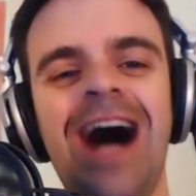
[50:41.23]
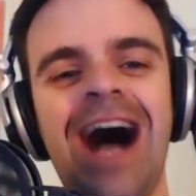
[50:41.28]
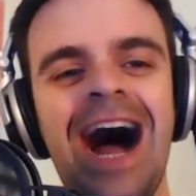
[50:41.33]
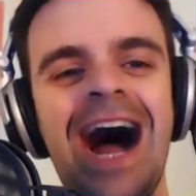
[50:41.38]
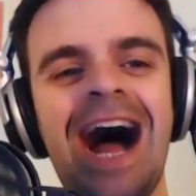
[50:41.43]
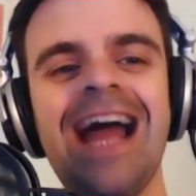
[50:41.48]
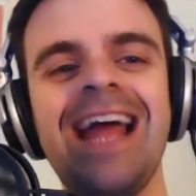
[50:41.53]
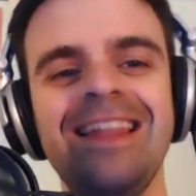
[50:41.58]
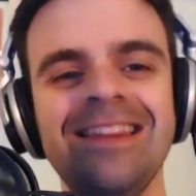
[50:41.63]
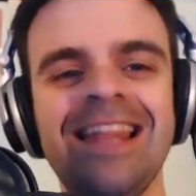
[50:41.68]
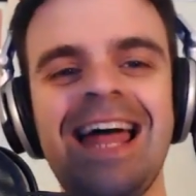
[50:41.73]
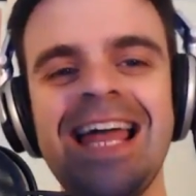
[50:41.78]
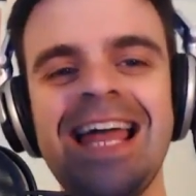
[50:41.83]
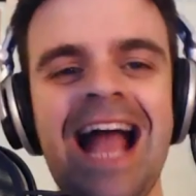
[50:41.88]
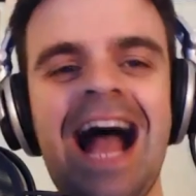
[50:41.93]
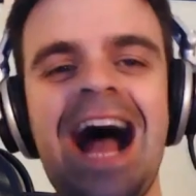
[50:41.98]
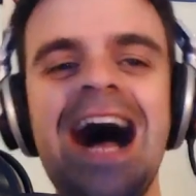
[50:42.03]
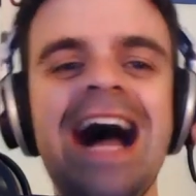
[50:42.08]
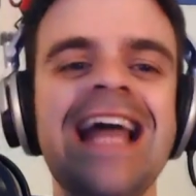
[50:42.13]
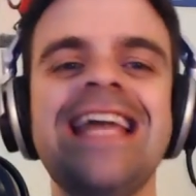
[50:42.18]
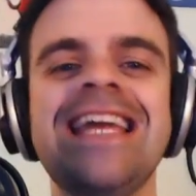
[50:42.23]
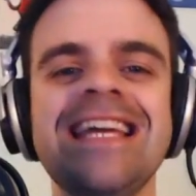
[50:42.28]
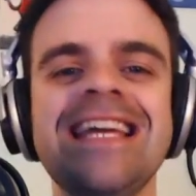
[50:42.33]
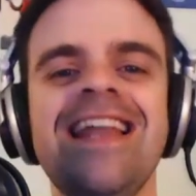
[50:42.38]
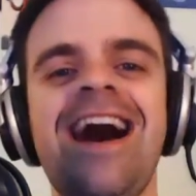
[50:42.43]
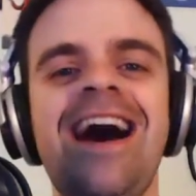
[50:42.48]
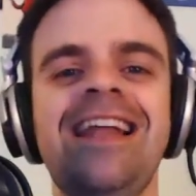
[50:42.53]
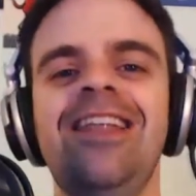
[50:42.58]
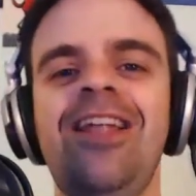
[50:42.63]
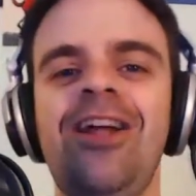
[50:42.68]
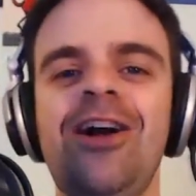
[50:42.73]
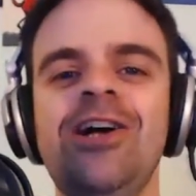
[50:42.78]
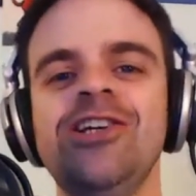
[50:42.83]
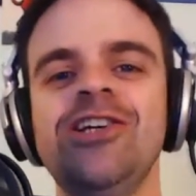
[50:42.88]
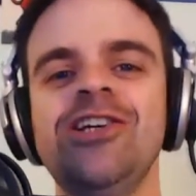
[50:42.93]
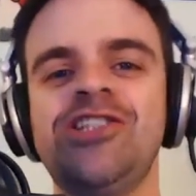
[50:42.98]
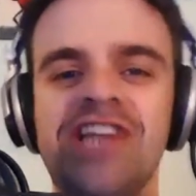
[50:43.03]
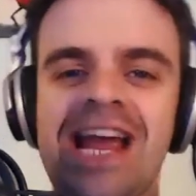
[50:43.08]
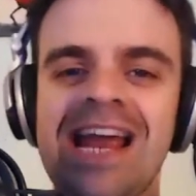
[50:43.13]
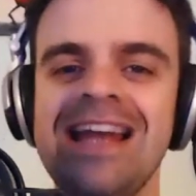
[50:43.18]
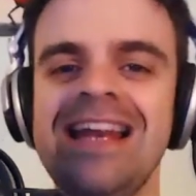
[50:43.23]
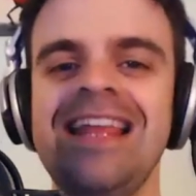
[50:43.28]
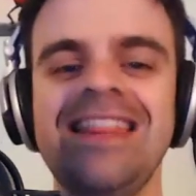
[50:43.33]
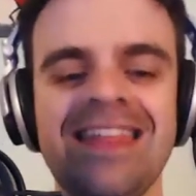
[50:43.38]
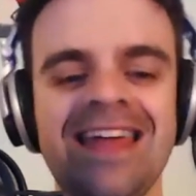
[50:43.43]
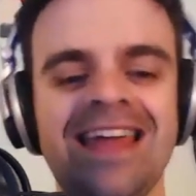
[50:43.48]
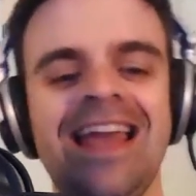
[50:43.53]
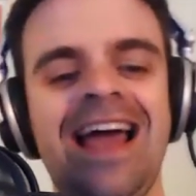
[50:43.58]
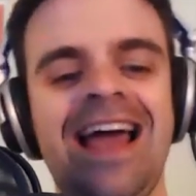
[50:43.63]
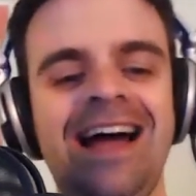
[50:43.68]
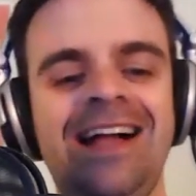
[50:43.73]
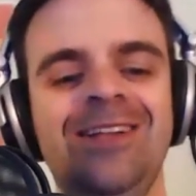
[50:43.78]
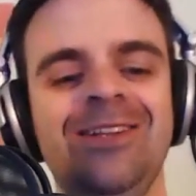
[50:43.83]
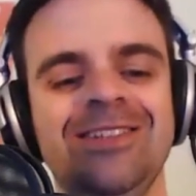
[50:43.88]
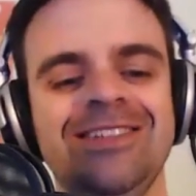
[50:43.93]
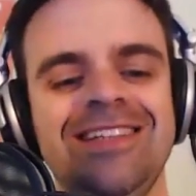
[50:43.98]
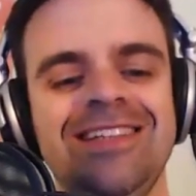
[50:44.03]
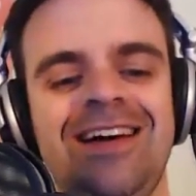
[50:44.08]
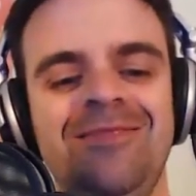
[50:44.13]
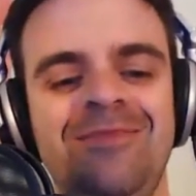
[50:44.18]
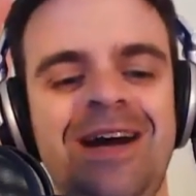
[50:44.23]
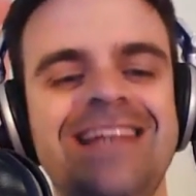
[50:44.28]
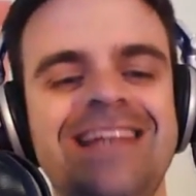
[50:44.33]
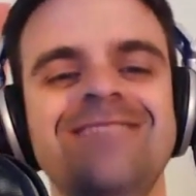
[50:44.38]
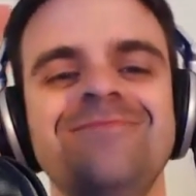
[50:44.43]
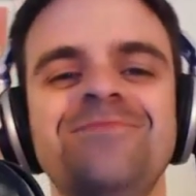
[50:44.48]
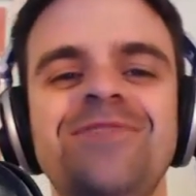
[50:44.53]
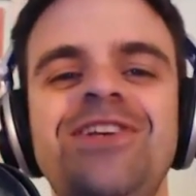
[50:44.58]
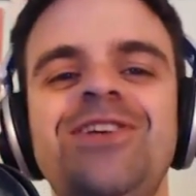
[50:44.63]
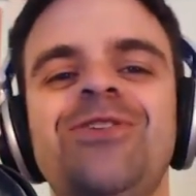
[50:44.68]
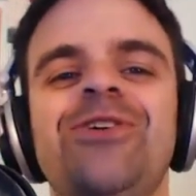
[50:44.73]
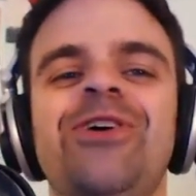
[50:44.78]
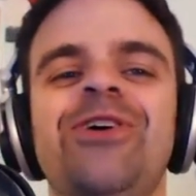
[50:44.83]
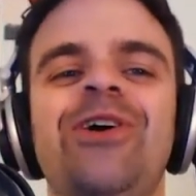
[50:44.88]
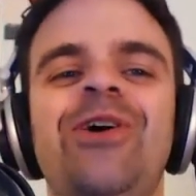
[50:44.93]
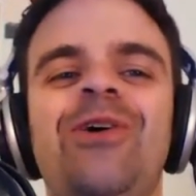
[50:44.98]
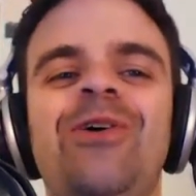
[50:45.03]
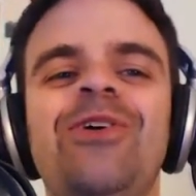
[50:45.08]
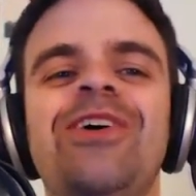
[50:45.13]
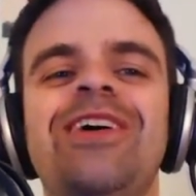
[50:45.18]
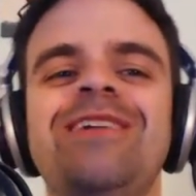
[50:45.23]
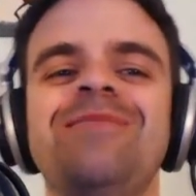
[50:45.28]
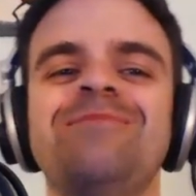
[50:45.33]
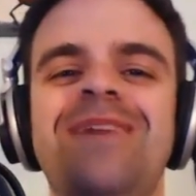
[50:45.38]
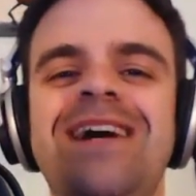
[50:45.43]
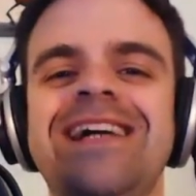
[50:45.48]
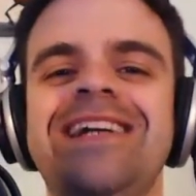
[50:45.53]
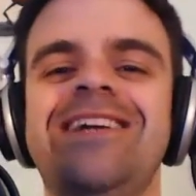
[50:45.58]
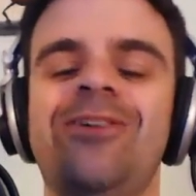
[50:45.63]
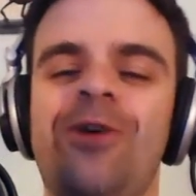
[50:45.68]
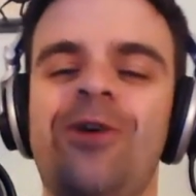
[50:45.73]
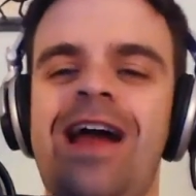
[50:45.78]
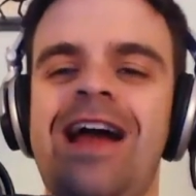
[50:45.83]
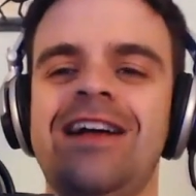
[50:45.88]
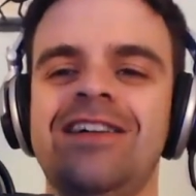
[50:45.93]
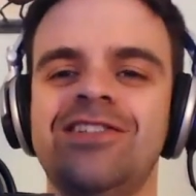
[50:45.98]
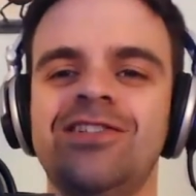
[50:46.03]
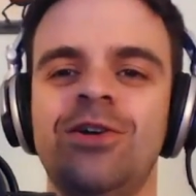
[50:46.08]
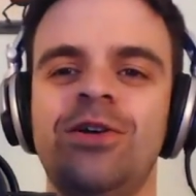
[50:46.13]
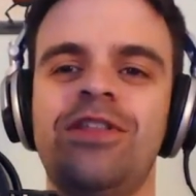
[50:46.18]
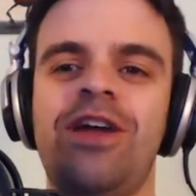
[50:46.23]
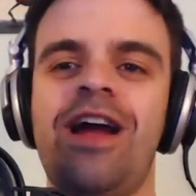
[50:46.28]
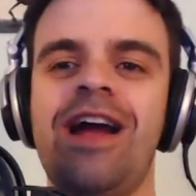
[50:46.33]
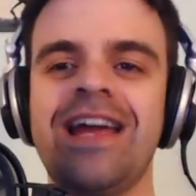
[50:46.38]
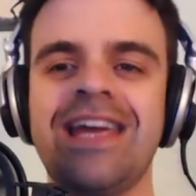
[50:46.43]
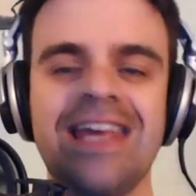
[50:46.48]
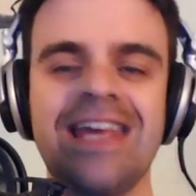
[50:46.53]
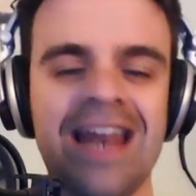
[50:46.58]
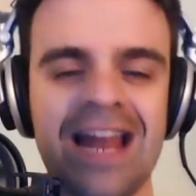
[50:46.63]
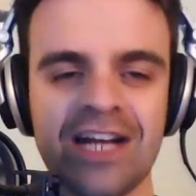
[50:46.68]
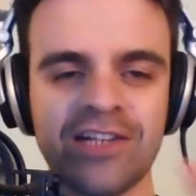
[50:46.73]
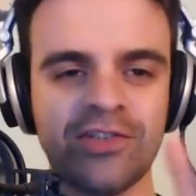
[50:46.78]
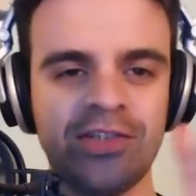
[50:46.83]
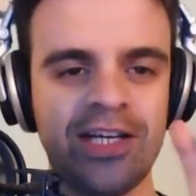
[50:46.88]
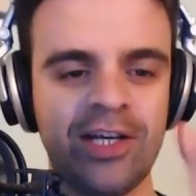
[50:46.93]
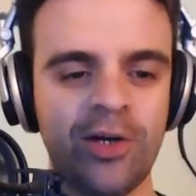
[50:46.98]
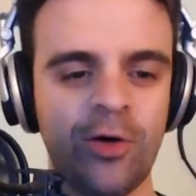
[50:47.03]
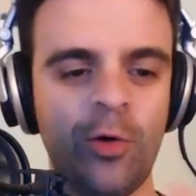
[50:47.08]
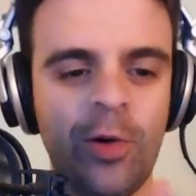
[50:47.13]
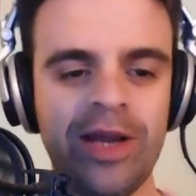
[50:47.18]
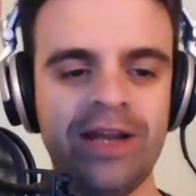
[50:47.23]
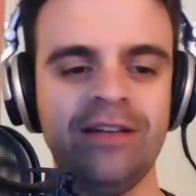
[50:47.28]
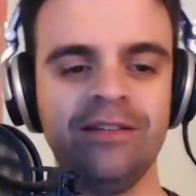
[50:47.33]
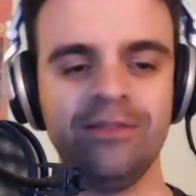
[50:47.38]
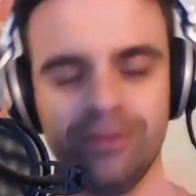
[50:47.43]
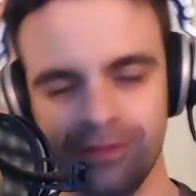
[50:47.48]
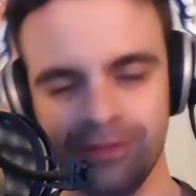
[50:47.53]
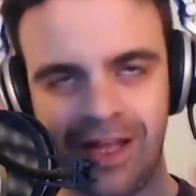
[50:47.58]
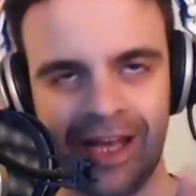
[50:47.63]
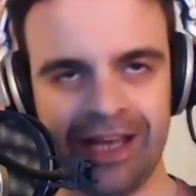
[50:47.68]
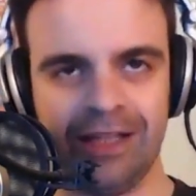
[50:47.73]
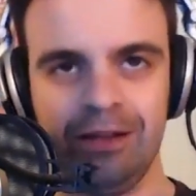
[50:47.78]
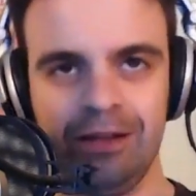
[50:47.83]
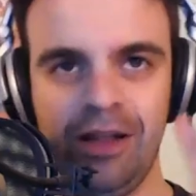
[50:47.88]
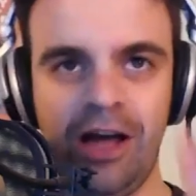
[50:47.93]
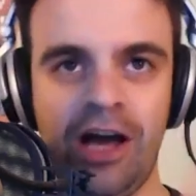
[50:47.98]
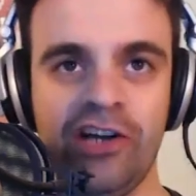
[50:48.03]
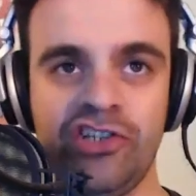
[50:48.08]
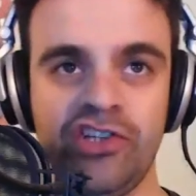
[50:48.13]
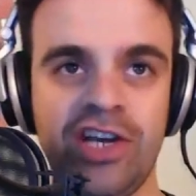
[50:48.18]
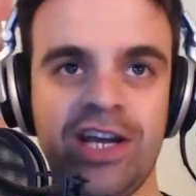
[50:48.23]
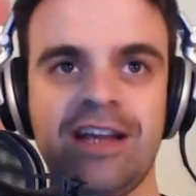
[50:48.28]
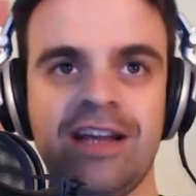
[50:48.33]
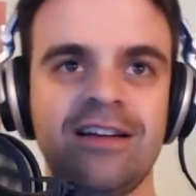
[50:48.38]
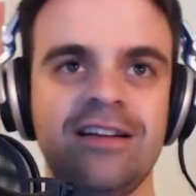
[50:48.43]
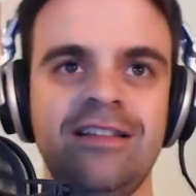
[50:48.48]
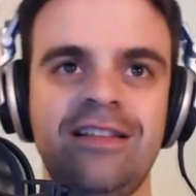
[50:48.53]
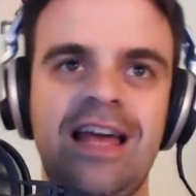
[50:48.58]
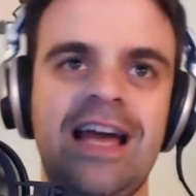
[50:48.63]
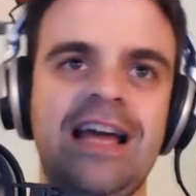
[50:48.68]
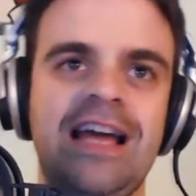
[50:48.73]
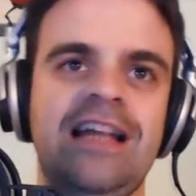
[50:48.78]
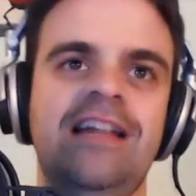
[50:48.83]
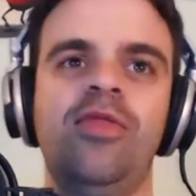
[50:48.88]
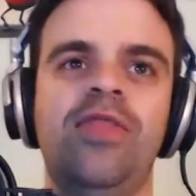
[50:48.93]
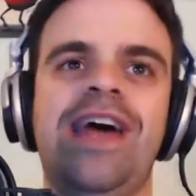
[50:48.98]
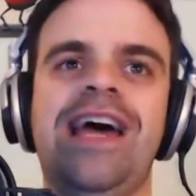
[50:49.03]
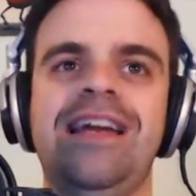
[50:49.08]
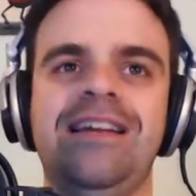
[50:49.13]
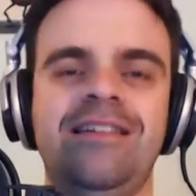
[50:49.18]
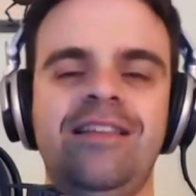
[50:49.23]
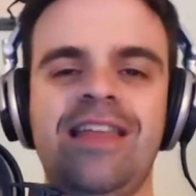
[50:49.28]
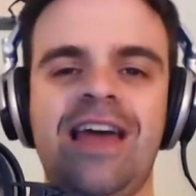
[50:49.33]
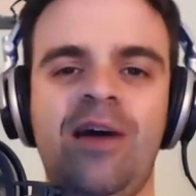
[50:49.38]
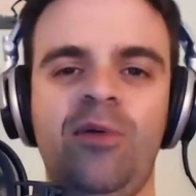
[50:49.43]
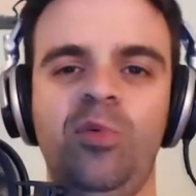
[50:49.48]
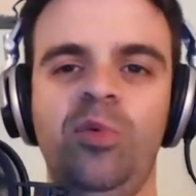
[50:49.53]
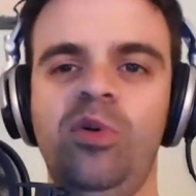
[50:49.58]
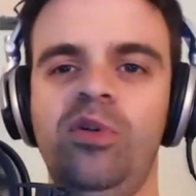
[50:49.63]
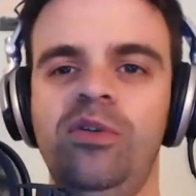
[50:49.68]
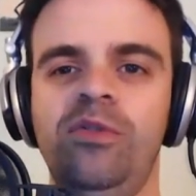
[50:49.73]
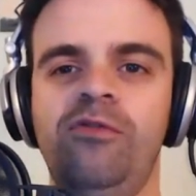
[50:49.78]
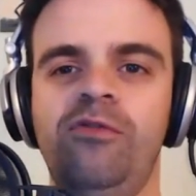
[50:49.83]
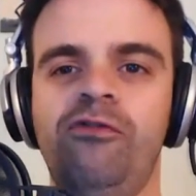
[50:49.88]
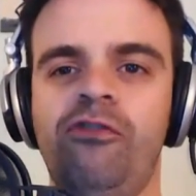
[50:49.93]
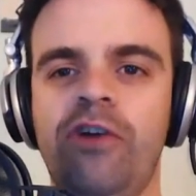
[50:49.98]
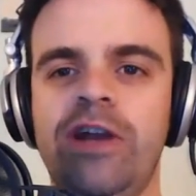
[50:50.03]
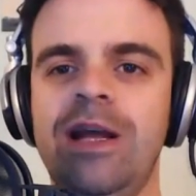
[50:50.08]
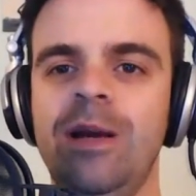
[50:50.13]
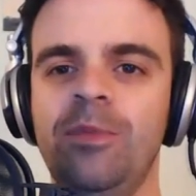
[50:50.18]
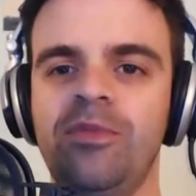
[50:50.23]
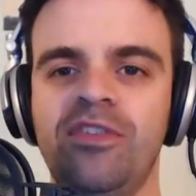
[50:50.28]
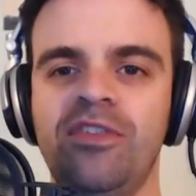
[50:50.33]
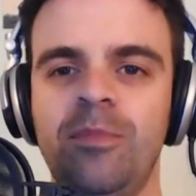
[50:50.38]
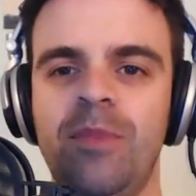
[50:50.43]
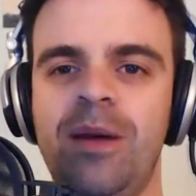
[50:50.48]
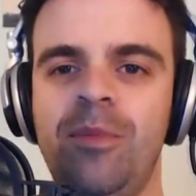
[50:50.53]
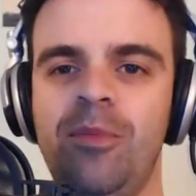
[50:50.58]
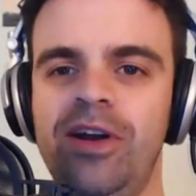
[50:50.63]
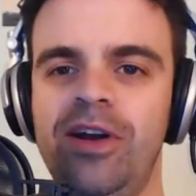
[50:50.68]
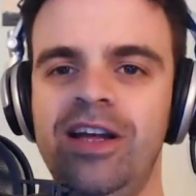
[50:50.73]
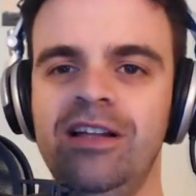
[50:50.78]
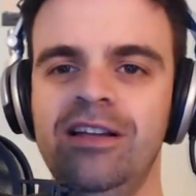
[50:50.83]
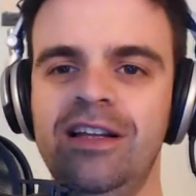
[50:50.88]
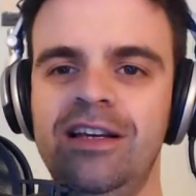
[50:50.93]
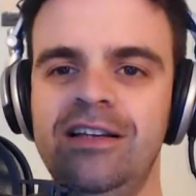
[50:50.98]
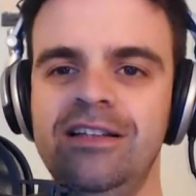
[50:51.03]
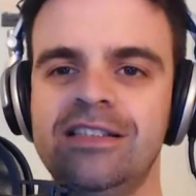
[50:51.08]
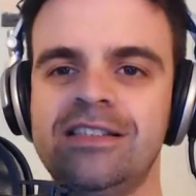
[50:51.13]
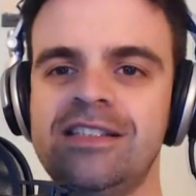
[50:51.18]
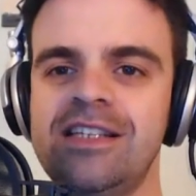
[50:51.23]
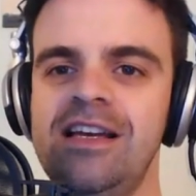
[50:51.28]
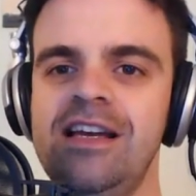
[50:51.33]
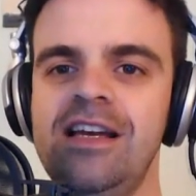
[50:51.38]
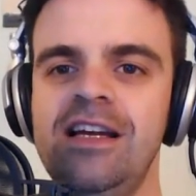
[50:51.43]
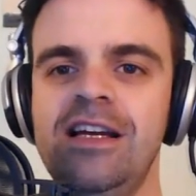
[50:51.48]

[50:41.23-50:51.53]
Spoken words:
I cannot launch anything else on my computer or it might crash. So that I can actually quit Logic. That will free up some memory at least.